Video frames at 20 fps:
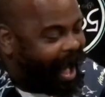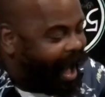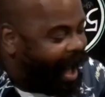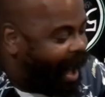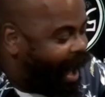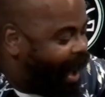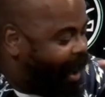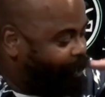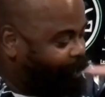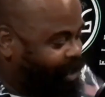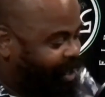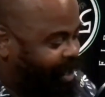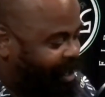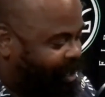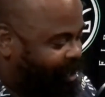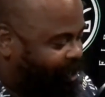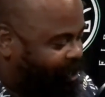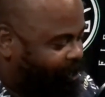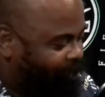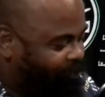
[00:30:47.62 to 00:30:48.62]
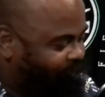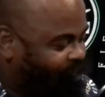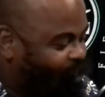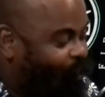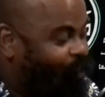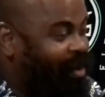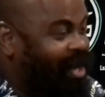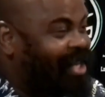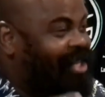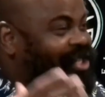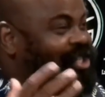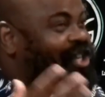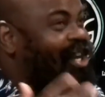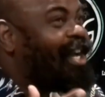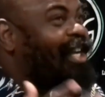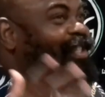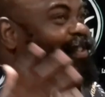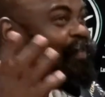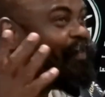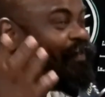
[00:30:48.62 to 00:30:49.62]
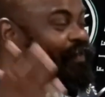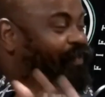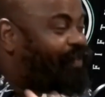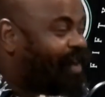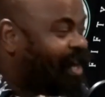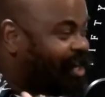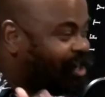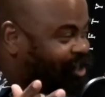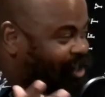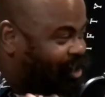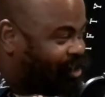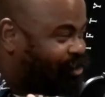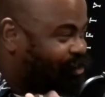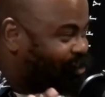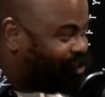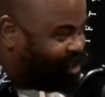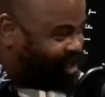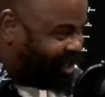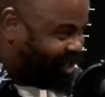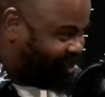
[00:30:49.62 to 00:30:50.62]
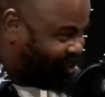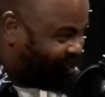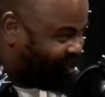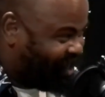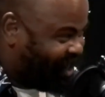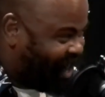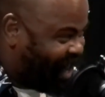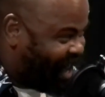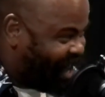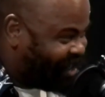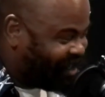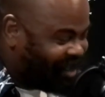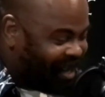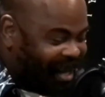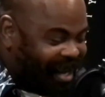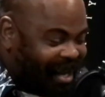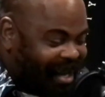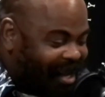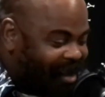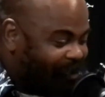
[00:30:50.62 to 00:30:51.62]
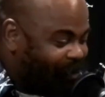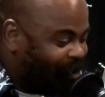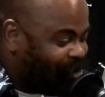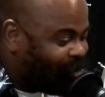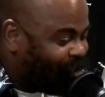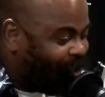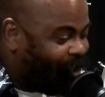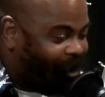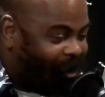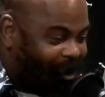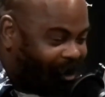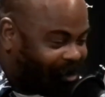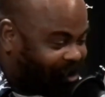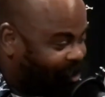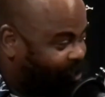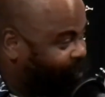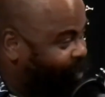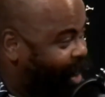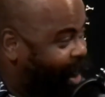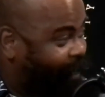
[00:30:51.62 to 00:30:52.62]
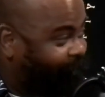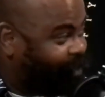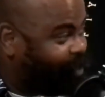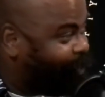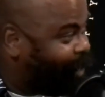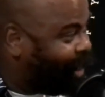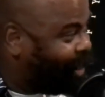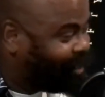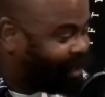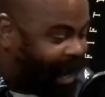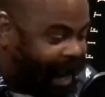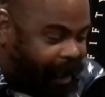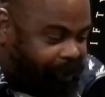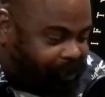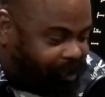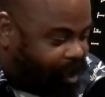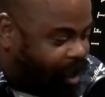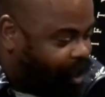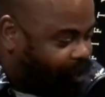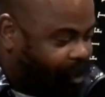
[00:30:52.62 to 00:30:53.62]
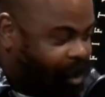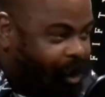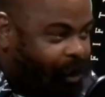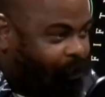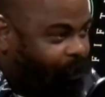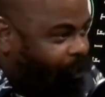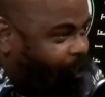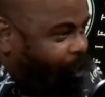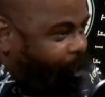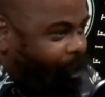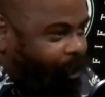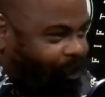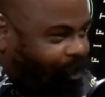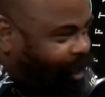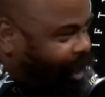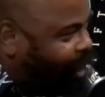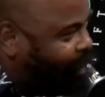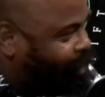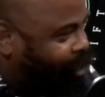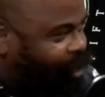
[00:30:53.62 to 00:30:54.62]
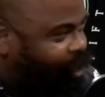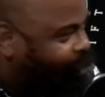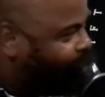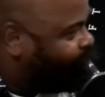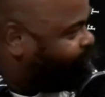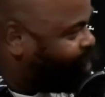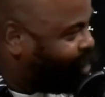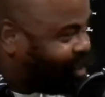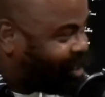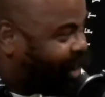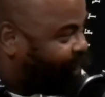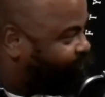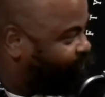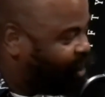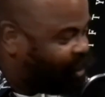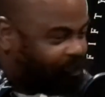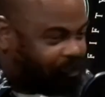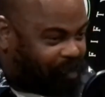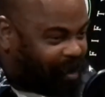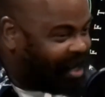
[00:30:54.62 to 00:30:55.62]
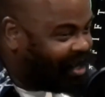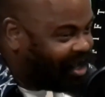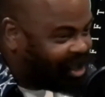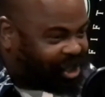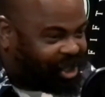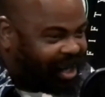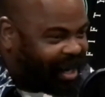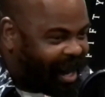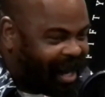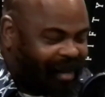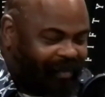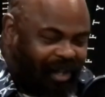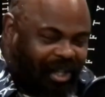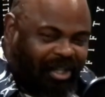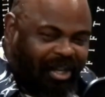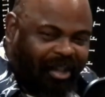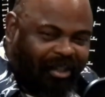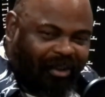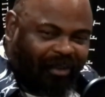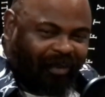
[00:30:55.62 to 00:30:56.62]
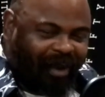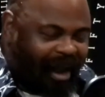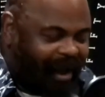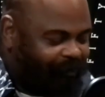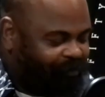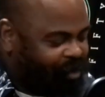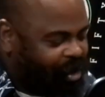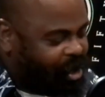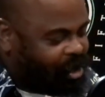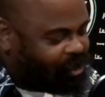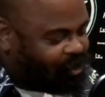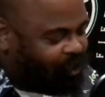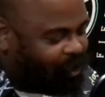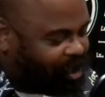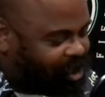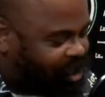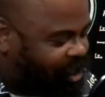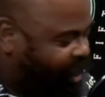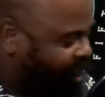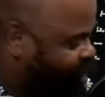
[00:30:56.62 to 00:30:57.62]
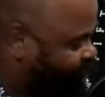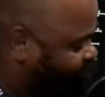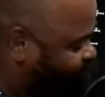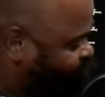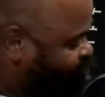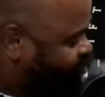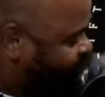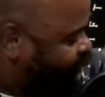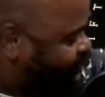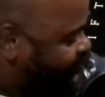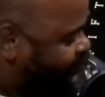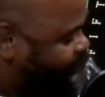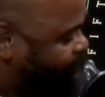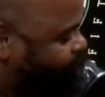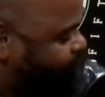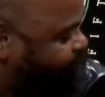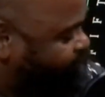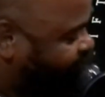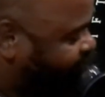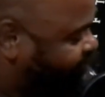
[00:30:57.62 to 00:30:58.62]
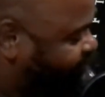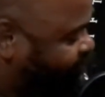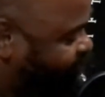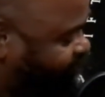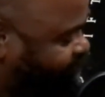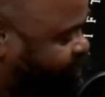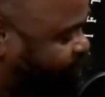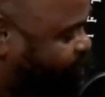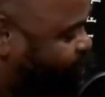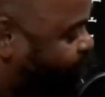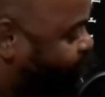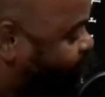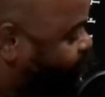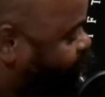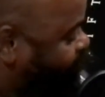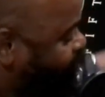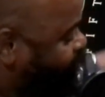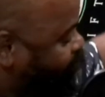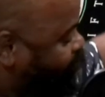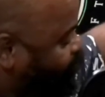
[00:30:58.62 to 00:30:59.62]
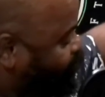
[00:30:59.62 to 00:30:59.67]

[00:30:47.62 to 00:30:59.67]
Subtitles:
I'm here. We just finished the jiu-jitsu class. It was awesome. Everybody's hyped up. We're all like, we just got finished beating the shit out of each other, right? So we're chilling. I'm over here at the bar.